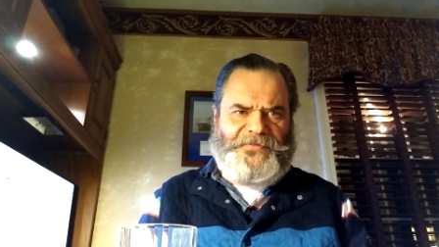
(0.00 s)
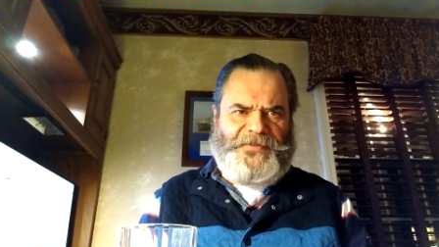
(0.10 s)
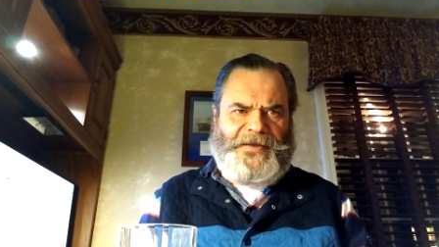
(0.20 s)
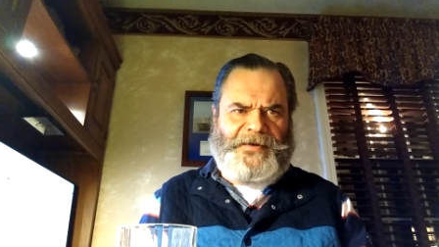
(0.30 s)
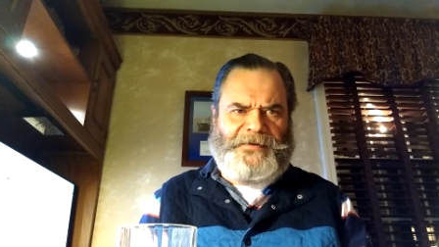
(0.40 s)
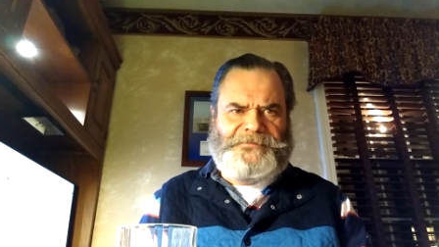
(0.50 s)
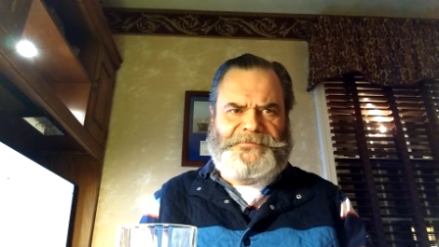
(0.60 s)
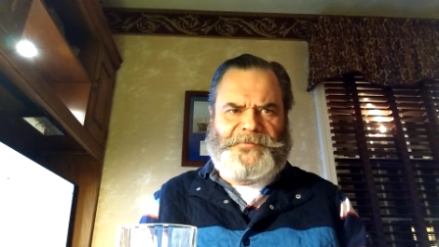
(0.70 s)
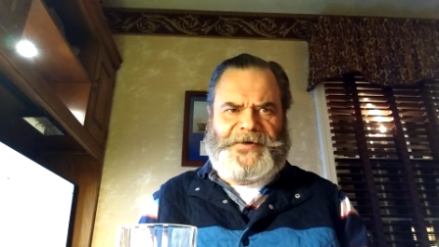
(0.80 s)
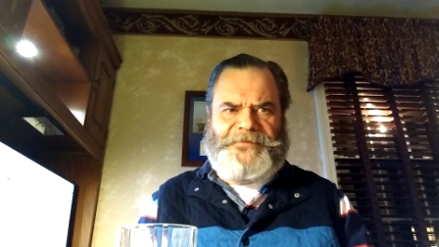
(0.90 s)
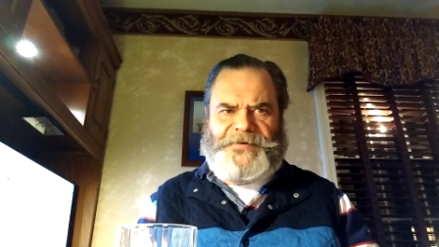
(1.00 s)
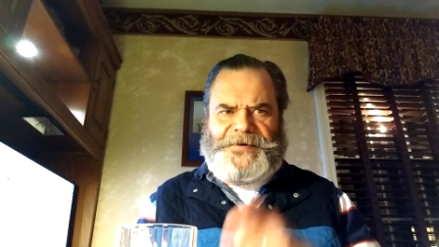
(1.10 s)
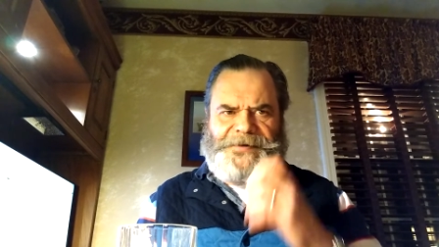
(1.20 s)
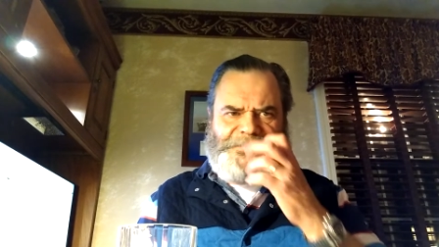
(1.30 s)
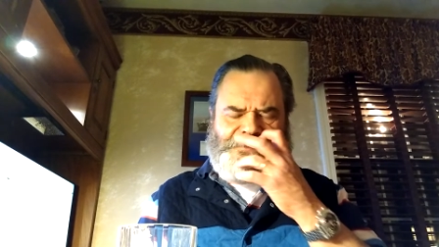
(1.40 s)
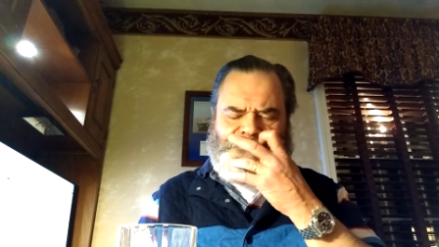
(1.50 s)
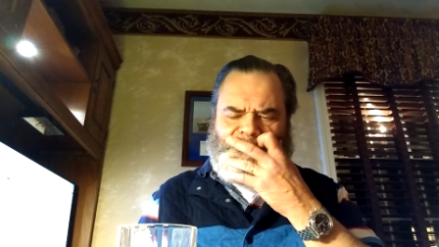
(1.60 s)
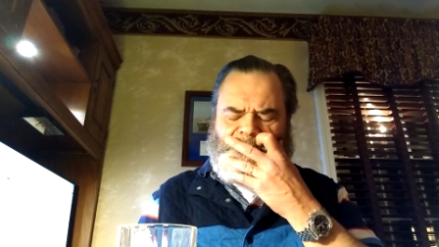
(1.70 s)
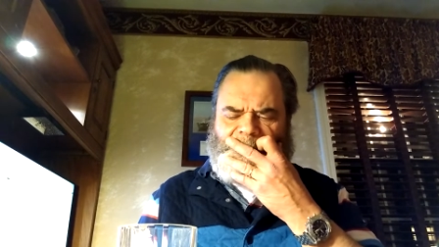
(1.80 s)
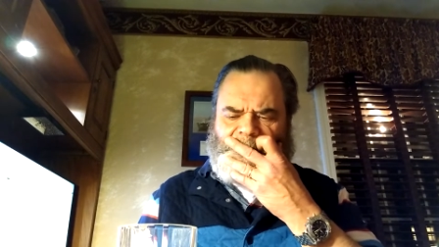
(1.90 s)
thing, whatever it is."
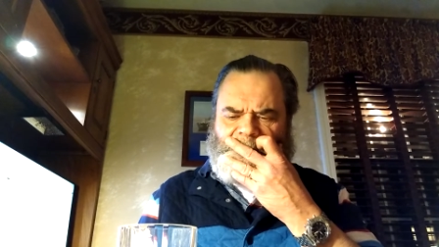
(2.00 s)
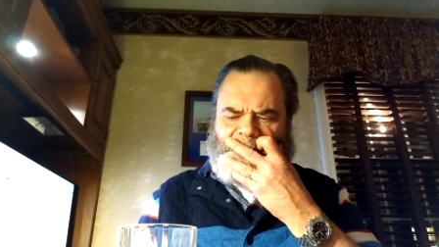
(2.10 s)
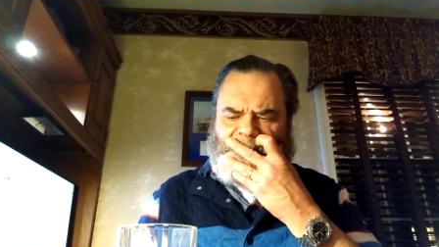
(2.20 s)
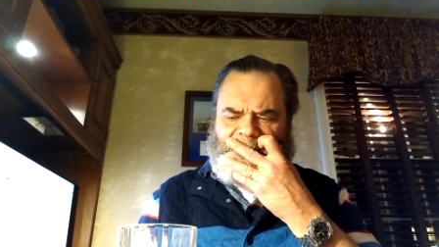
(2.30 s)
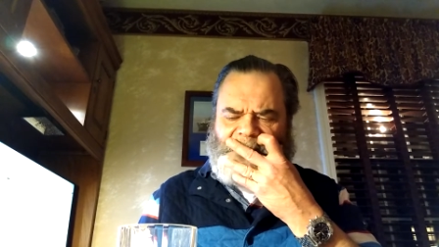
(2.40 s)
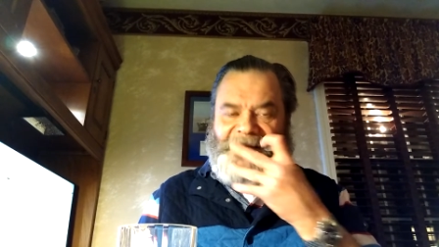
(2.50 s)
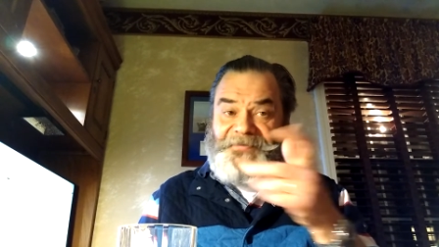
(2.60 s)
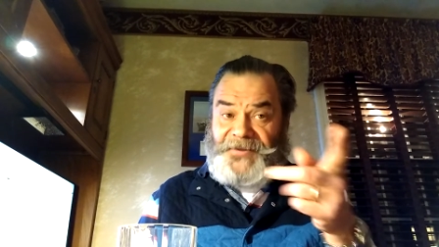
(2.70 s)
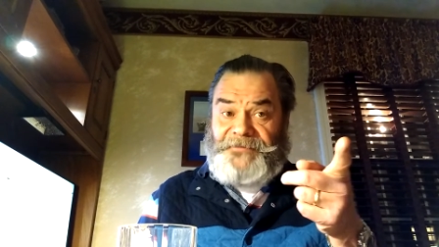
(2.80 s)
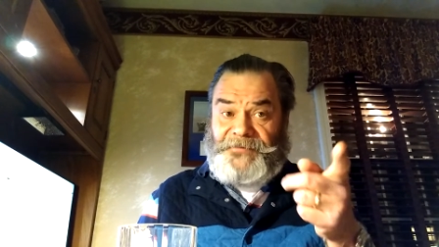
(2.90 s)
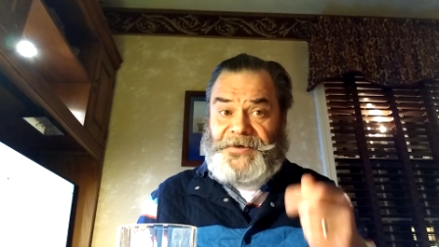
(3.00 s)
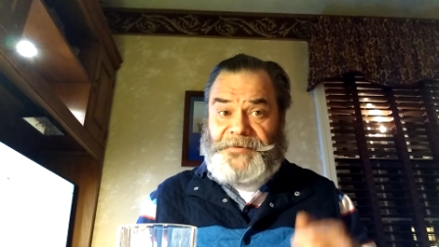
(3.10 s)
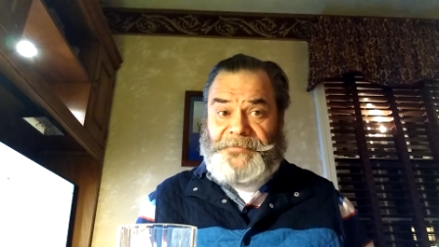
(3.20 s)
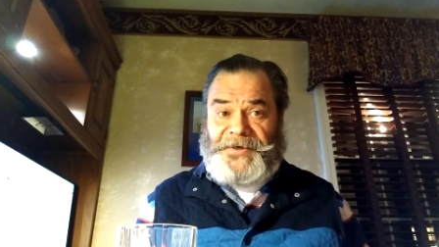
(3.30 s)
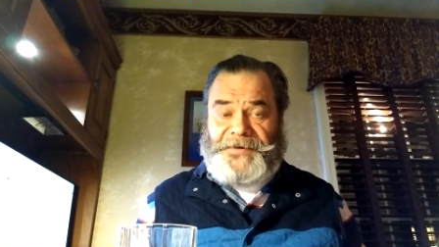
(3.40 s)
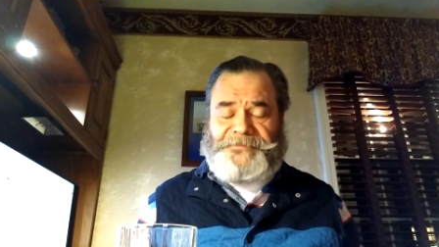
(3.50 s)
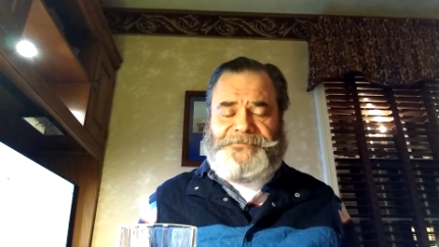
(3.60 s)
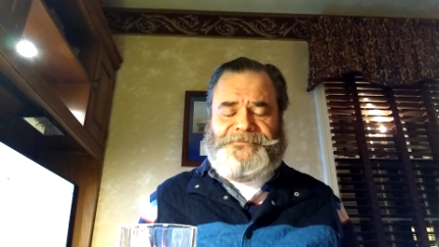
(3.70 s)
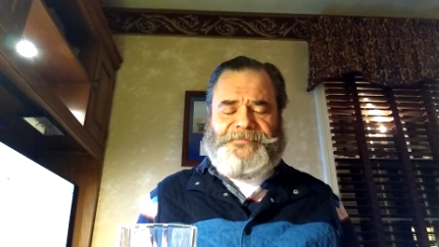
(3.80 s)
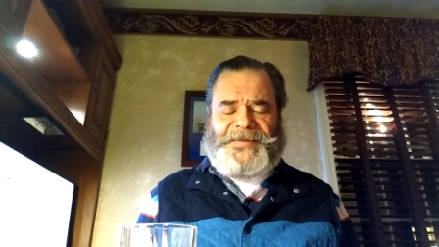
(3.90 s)
I'll think of it in a minute,
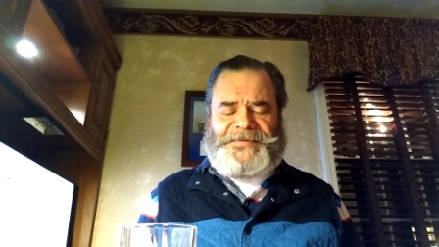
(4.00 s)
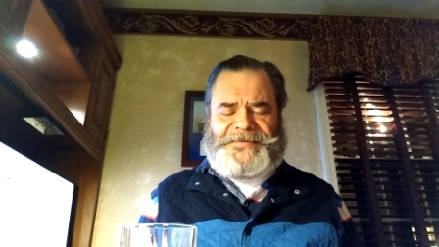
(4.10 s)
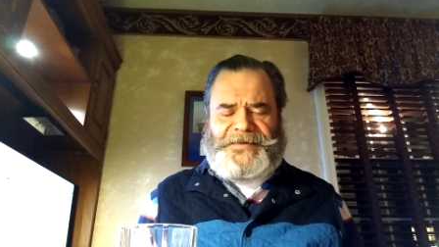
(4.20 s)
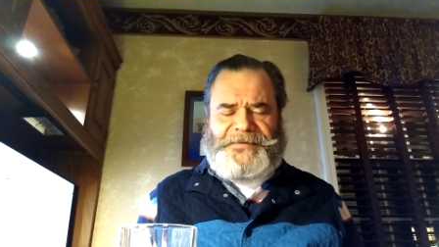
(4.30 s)
but